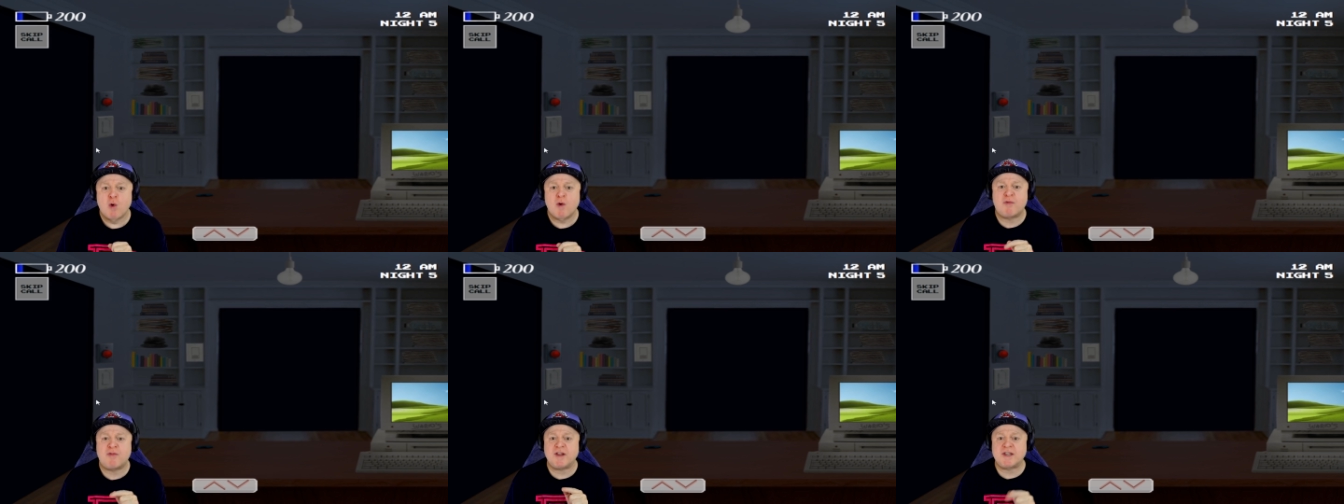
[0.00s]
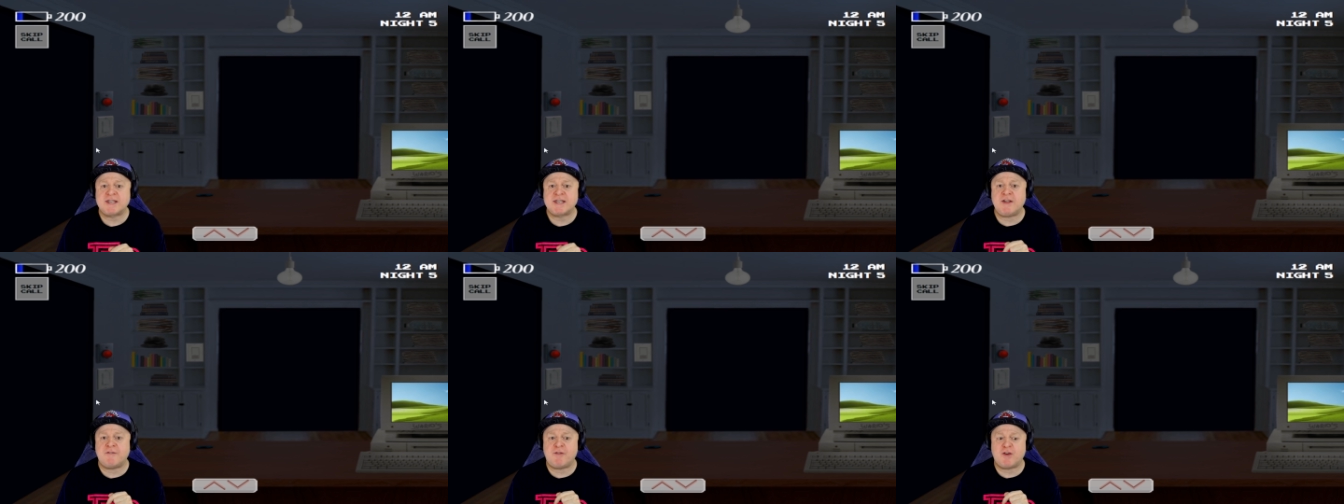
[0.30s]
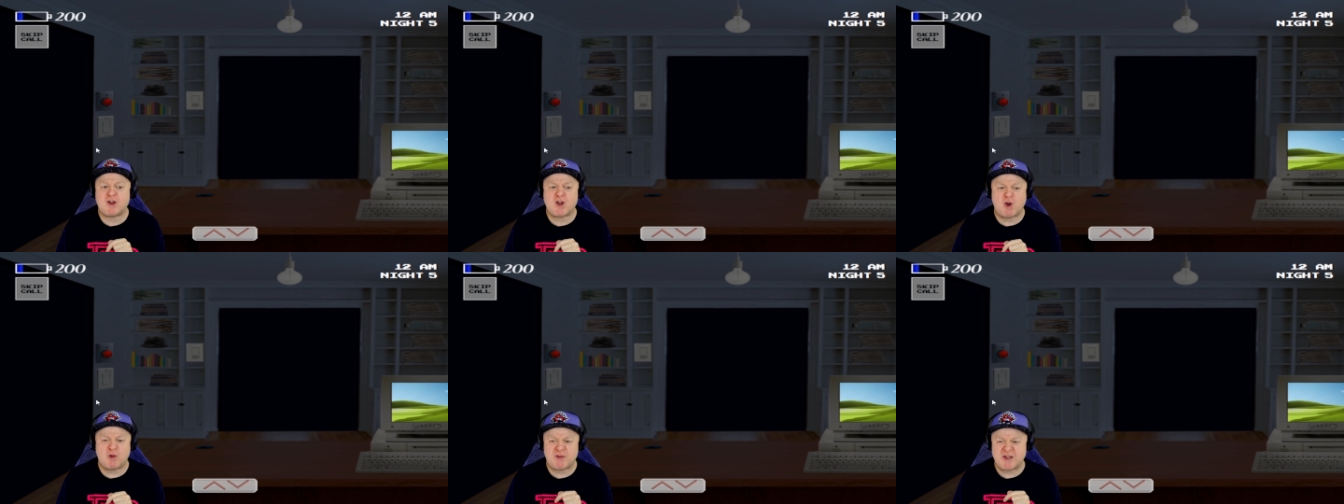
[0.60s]
or if the
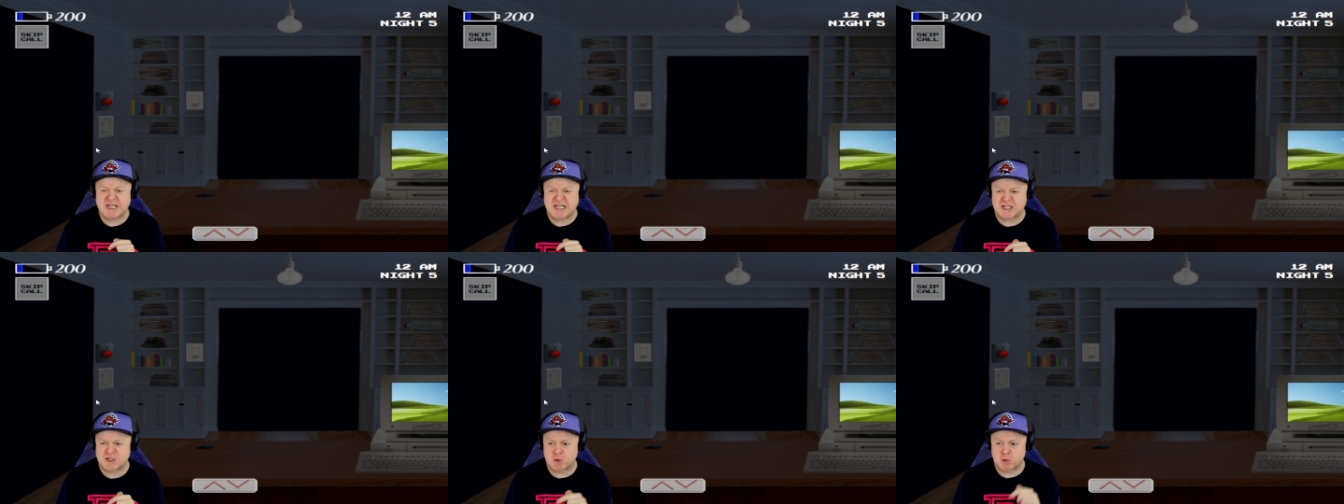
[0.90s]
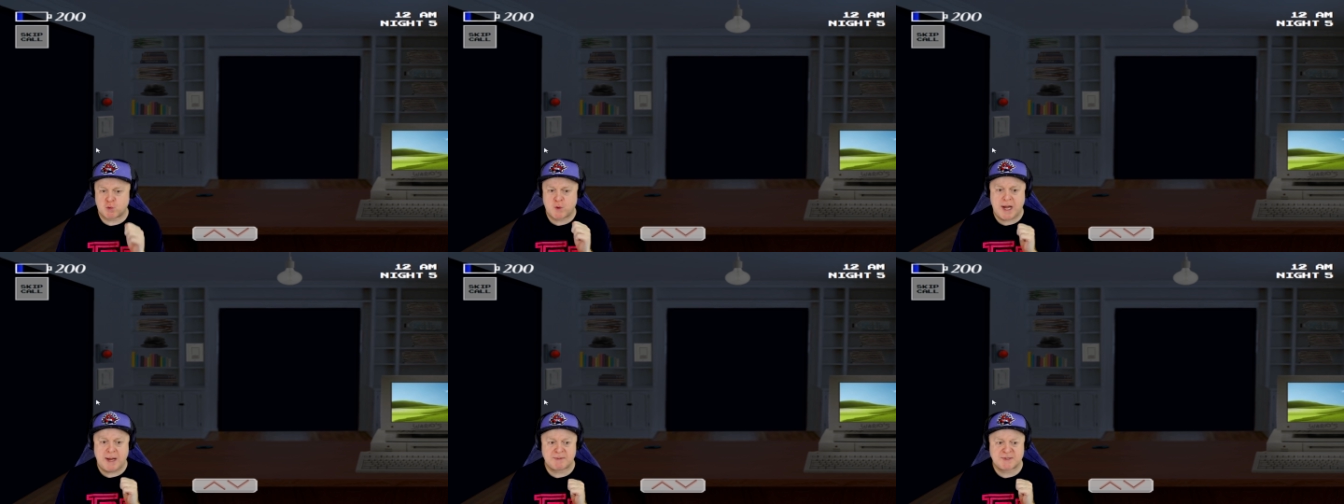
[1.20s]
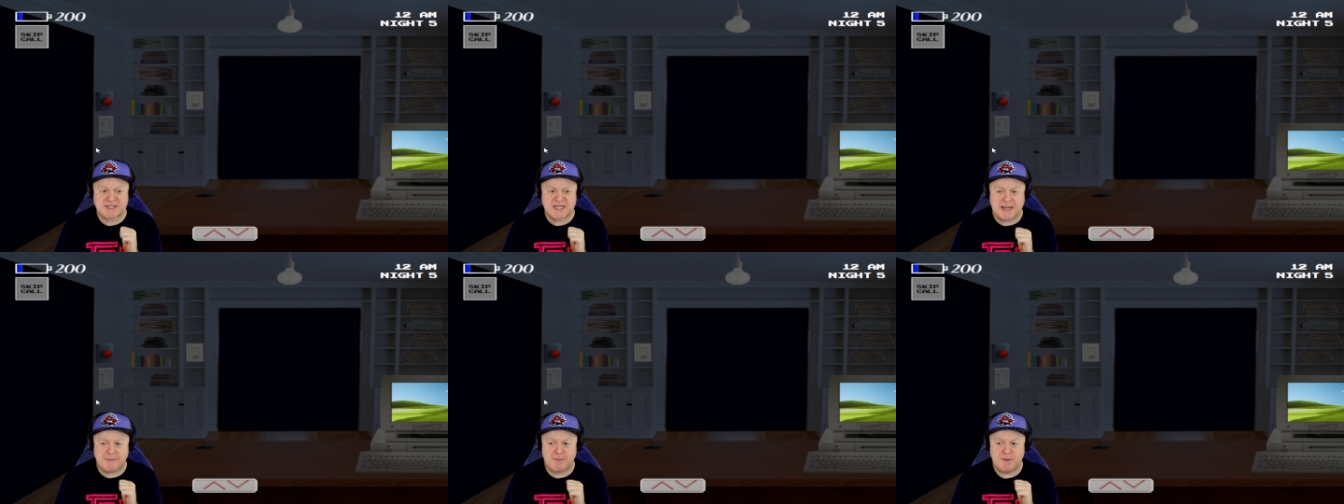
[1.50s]
difficulty just
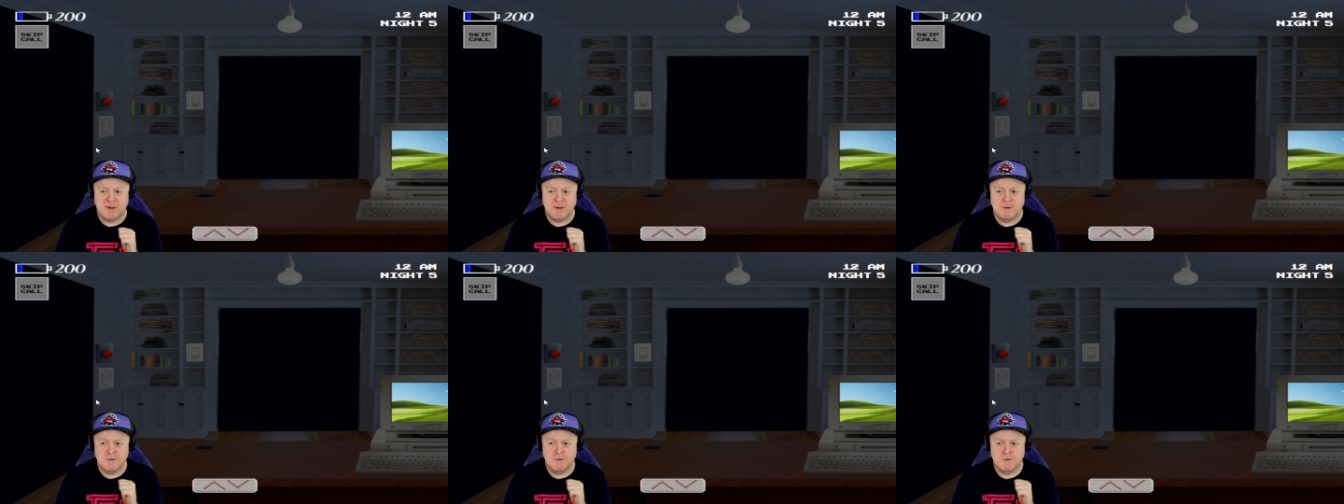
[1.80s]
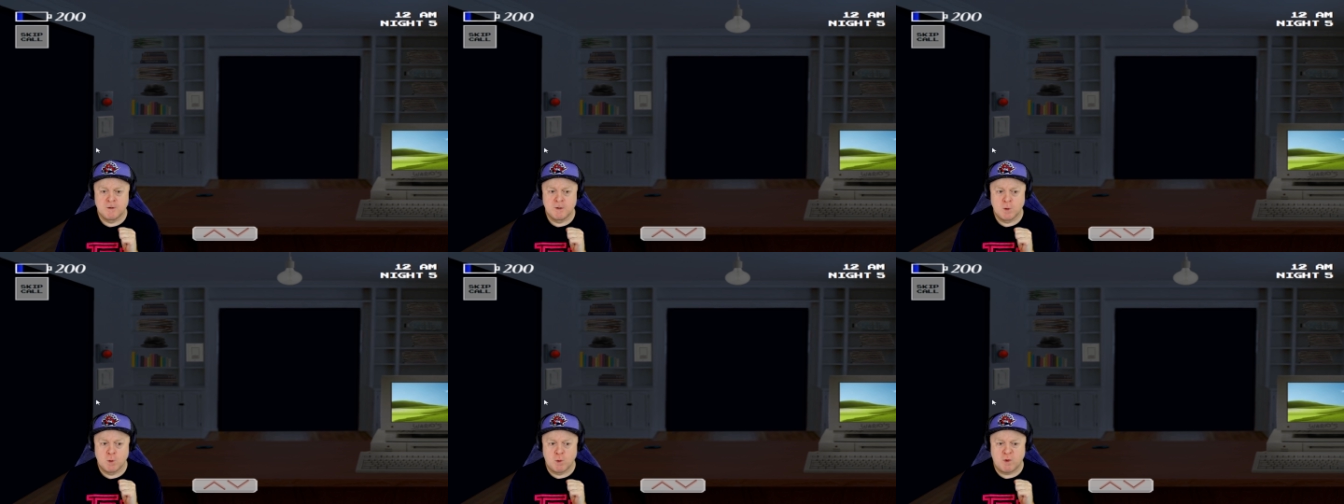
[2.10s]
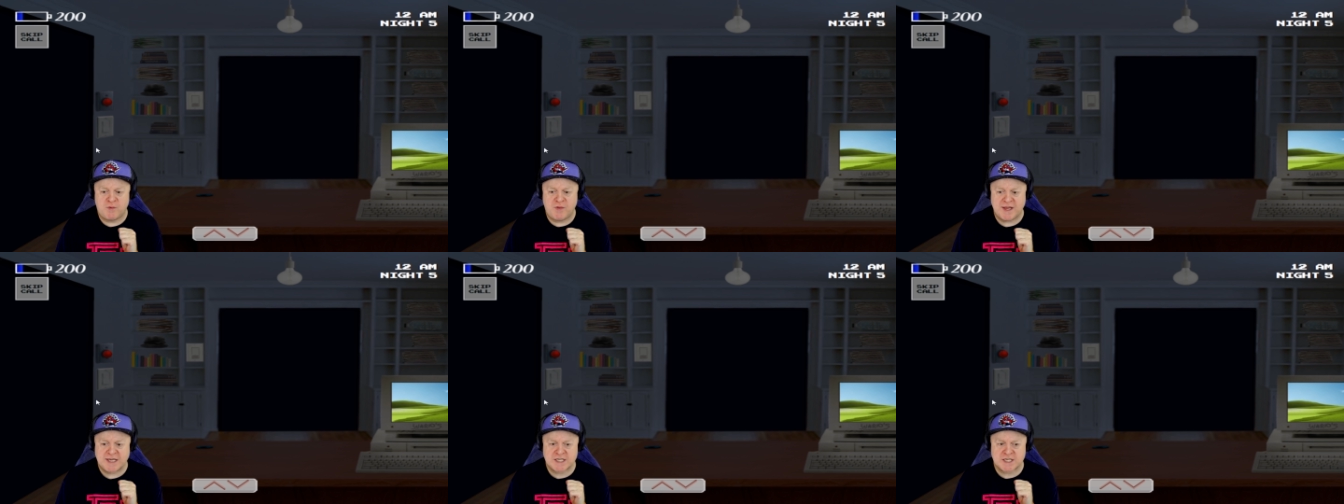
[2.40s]
ramps up
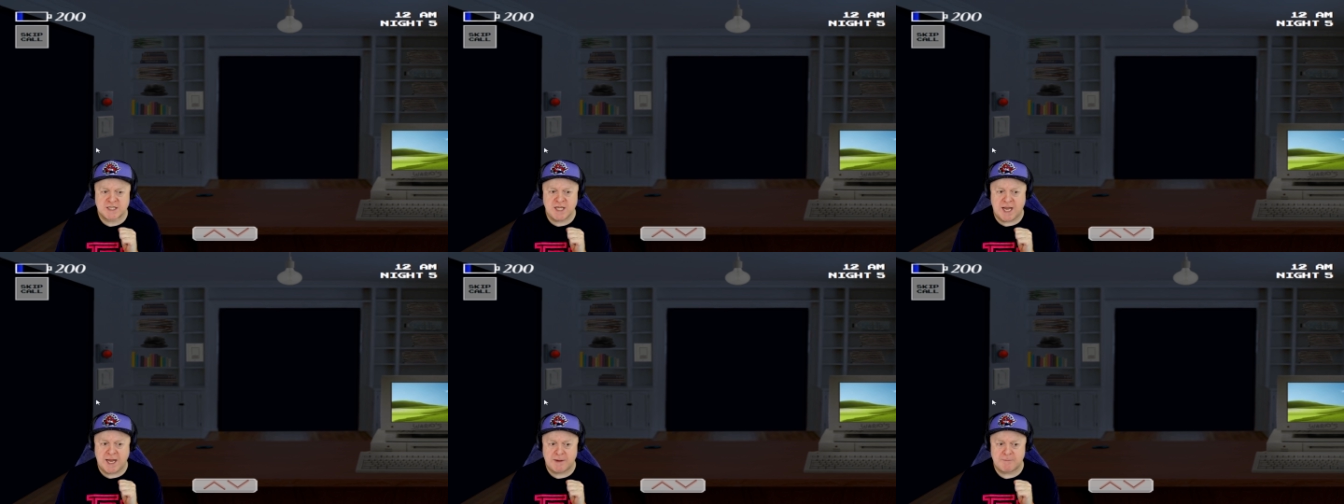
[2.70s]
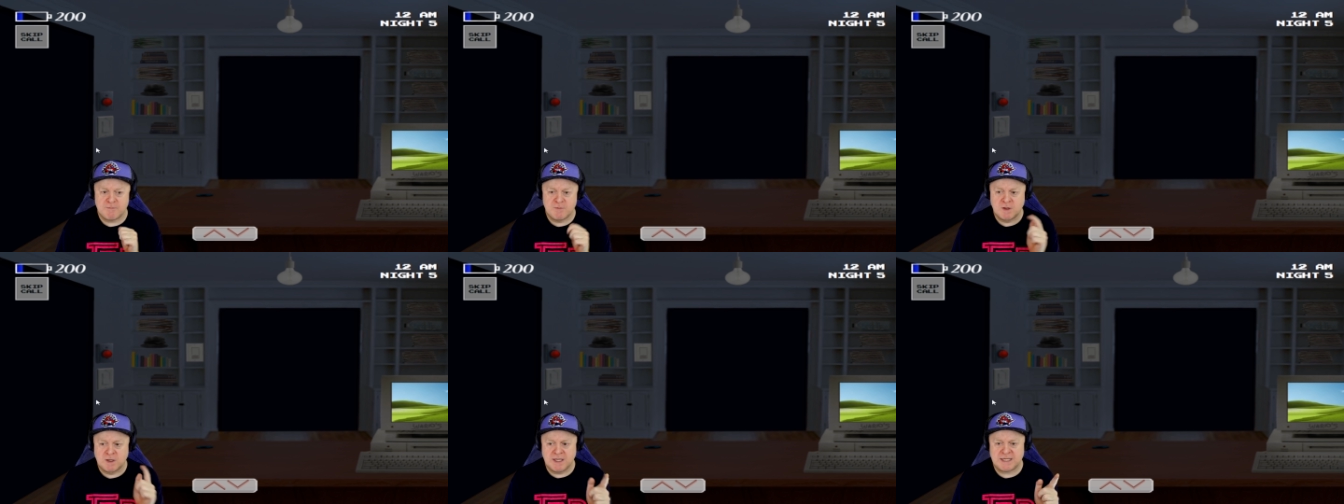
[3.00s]
with each night.